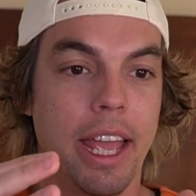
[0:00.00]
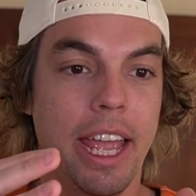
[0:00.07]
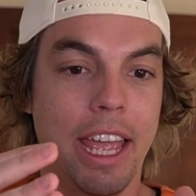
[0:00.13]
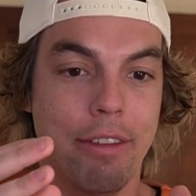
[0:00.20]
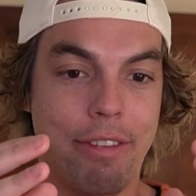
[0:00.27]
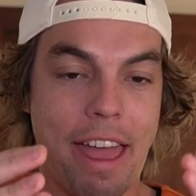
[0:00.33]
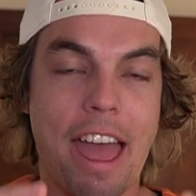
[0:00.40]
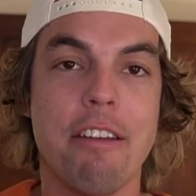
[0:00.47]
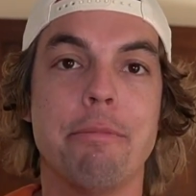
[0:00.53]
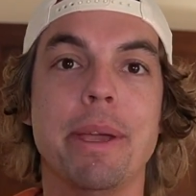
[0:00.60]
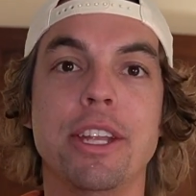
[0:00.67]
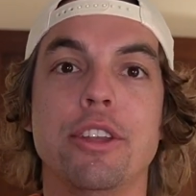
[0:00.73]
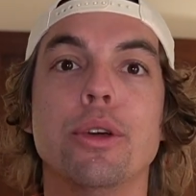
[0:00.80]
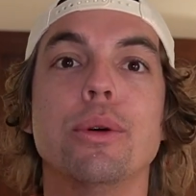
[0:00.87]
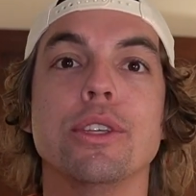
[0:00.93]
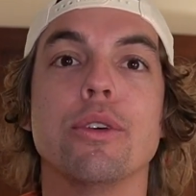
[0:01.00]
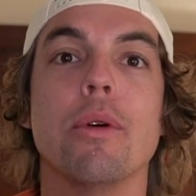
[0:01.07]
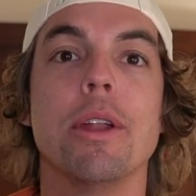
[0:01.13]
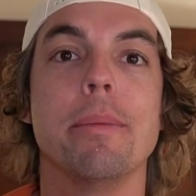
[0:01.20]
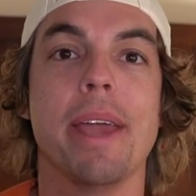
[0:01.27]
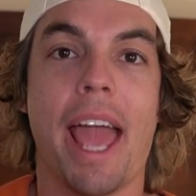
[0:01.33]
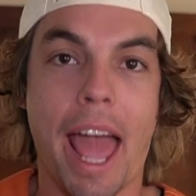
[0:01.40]
if F P two is
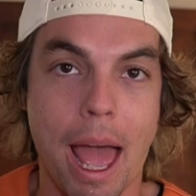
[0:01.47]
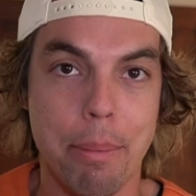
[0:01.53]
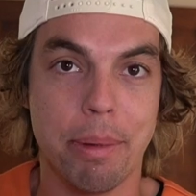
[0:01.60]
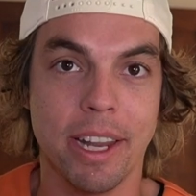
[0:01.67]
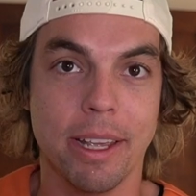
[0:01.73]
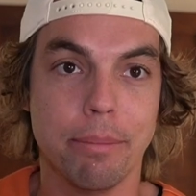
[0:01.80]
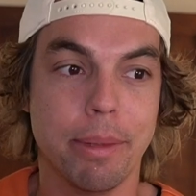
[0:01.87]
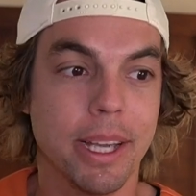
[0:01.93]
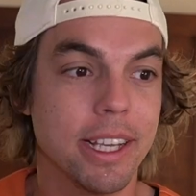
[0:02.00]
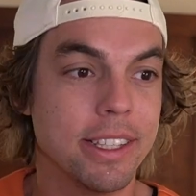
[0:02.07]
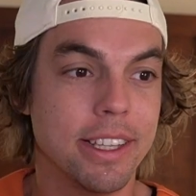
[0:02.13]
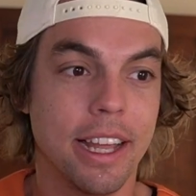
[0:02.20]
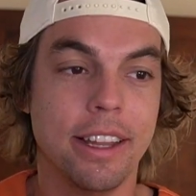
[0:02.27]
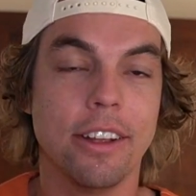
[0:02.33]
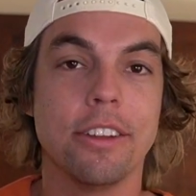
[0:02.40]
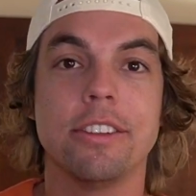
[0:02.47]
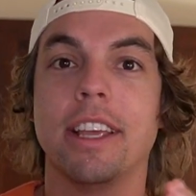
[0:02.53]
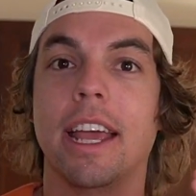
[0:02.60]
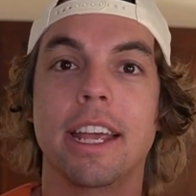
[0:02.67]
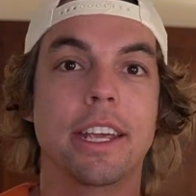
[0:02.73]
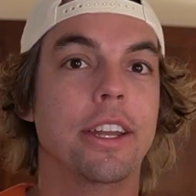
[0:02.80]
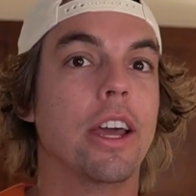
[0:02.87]
going to be happening, because then they're
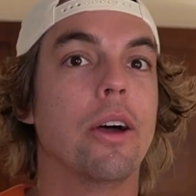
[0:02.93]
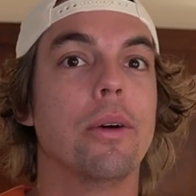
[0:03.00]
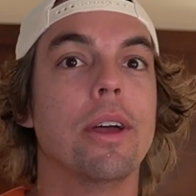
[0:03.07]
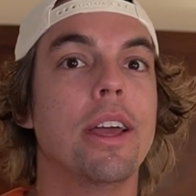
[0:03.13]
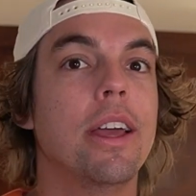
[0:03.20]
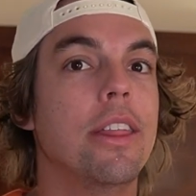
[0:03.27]
saying, you know,